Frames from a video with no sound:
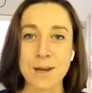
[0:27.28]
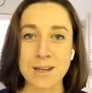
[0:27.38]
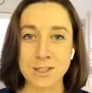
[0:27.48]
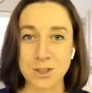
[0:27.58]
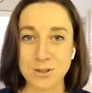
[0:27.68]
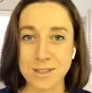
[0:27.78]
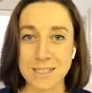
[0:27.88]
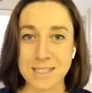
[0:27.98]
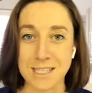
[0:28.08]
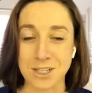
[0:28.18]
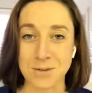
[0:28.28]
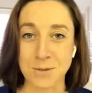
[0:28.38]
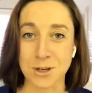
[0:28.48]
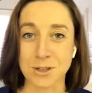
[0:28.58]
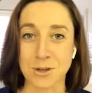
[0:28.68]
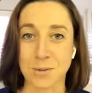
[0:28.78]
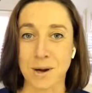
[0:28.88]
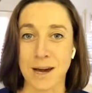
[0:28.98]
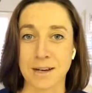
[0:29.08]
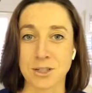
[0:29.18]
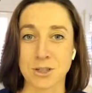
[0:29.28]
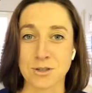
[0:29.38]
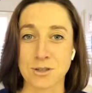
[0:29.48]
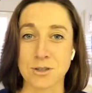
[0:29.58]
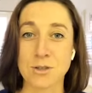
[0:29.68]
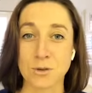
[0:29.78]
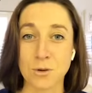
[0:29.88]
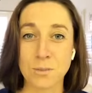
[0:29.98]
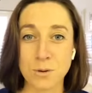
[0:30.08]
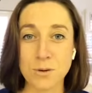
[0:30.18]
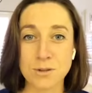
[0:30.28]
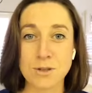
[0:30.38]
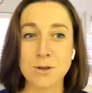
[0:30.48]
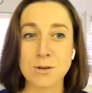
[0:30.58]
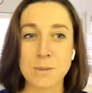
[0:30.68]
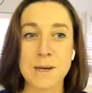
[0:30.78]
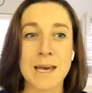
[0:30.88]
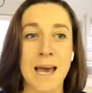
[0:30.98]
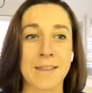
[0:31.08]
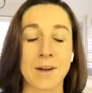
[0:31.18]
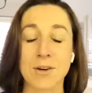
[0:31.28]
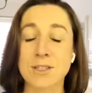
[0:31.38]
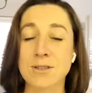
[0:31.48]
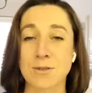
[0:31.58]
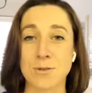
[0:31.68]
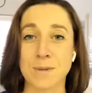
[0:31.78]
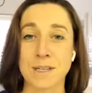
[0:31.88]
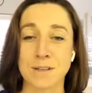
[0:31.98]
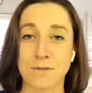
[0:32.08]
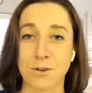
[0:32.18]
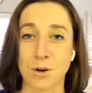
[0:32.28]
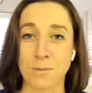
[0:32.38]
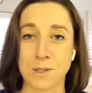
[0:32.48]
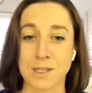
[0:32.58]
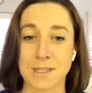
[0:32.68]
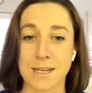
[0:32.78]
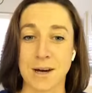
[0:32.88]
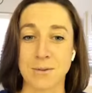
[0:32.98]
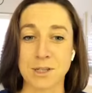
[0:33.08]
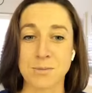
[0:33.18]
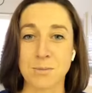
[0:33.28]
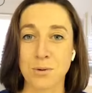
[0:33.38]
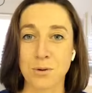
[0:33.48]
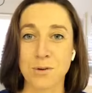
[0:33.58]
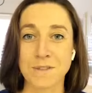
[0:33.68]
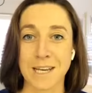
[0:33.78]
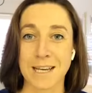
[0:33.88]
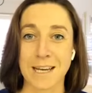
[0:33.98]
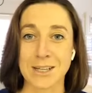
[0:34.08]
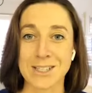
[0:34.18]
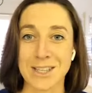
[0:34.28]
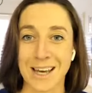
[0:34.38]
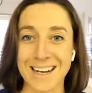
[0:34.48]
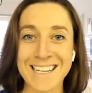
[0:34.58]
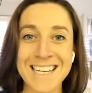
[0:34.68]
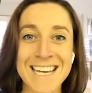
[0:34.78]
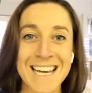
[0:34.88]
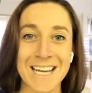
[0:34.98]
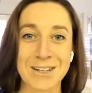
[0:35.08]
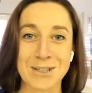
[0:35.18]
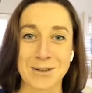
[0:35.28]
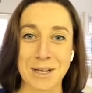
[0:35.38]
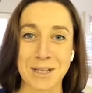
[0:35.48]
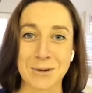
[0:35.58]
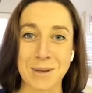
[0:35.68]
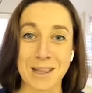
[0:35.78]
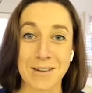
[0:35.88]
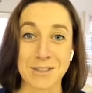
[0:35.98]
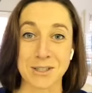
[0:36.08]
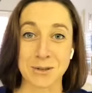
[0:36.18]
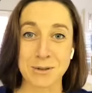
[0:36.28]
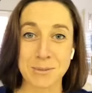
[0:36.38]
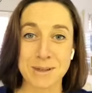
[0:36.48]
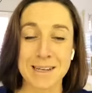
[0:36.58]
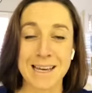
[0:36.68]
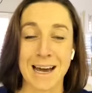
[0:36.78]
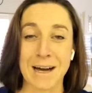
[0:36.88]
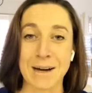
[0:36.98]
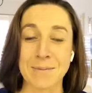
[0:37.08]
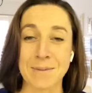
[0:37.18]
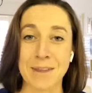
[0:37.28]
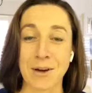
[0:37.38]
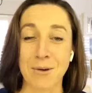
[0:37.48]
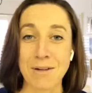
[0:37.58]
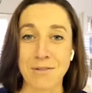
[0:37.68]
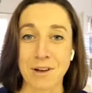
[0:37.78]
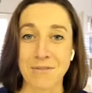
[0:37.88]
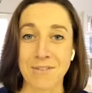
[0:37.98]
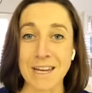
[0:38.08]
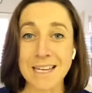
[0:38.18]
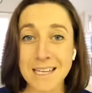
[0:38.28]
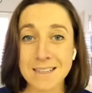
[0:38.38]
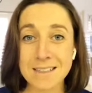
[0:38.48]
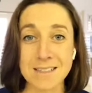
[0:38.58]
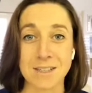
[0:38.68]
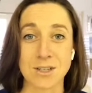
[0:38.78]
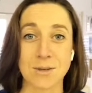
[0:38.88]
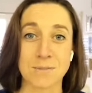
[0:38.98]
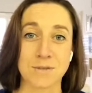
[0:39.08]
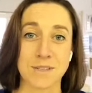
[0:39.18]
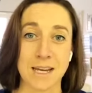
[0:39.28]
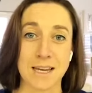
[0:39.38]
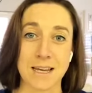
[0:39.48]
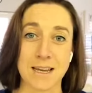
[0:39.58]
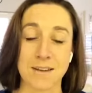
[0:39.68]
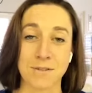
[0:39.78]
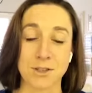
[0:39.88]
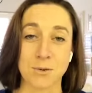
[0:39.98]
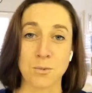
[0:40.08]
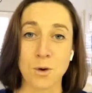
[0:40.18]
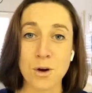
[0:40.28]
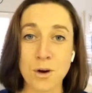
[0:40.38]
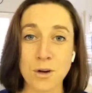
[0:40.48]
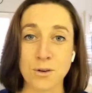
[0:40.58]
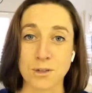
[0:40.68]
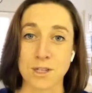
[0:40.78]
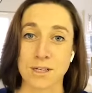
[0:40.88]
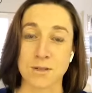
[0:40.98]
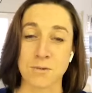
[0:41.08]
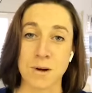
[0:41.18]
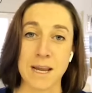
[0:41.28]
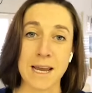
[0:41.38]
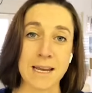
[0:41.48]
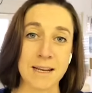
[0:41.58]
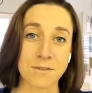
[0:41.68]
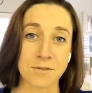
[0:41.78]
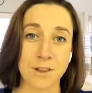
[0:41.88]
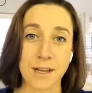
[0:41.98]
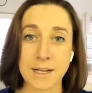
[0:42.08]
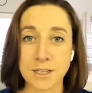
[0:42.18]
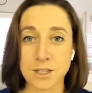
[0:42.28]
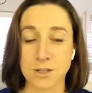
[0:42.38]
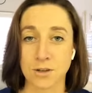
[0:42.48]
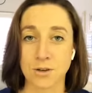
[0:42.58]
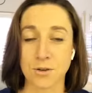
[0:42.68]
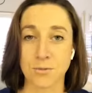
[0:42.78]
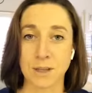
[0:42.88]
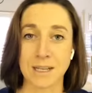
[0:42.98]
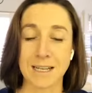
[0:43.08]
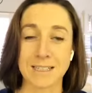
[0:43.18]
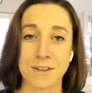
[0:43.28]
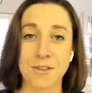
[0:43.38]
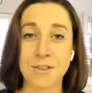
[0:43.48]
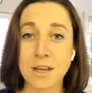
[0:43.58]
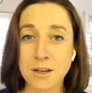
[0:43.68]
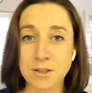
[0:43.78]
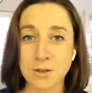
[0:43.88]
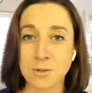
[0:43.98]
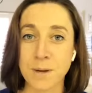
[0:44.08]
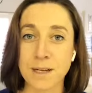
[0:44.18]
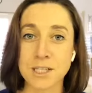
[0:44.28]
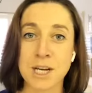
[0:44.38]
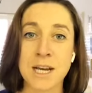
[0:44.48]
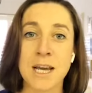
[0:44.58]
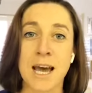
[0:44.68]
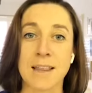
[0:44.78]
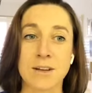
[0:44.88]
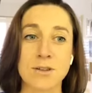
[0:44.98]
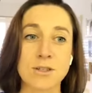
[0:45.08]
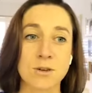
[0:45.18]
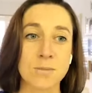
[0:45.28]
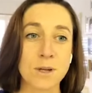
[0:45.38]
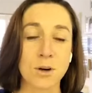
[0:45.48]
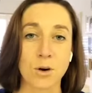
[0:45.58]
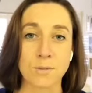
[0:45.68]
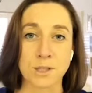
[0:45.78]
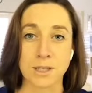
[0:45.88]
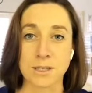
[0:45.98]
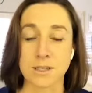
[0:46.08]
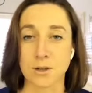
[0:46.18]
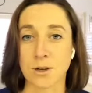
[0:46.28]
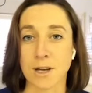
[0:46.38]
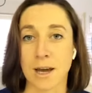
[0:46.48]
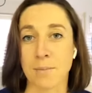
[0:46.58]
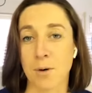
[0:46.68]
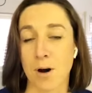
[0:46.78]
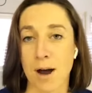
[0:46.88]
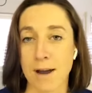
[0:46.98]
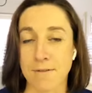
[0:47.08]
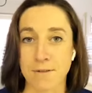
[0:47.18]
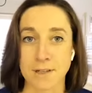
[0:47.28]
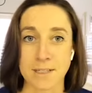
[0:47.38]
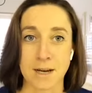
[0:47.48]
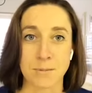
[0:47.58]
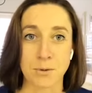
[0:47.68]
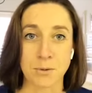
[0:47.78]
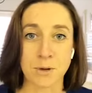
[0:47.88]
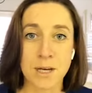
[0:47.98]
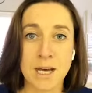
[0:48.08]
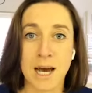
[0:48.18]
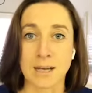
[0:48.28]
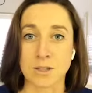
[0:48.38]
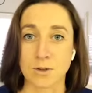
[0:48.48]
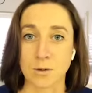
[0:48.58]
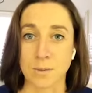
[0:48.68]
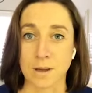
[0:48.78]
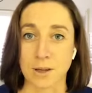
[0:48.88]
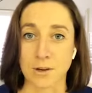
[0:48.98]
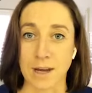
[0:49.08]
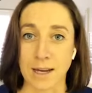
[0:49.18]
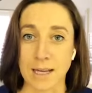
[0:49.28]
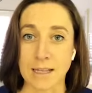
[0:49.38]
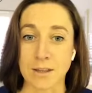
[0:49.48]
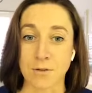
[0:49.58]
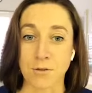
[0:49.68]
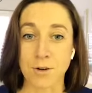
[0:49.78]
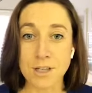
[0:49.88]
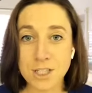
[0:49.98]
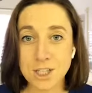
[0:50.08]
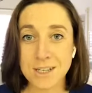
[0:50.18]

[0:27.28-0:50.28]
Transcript: during this session, we're going to talk about how to choose a store-bought soup, and there are so many different options now, which proves, I guess, that in Australia we love a soup. They're great for convenience in terms of taking to work or just reheating for lunch, so you don't really need to think too much. And there are so many options, so you can buy, for example, a soup that you get in the fridge,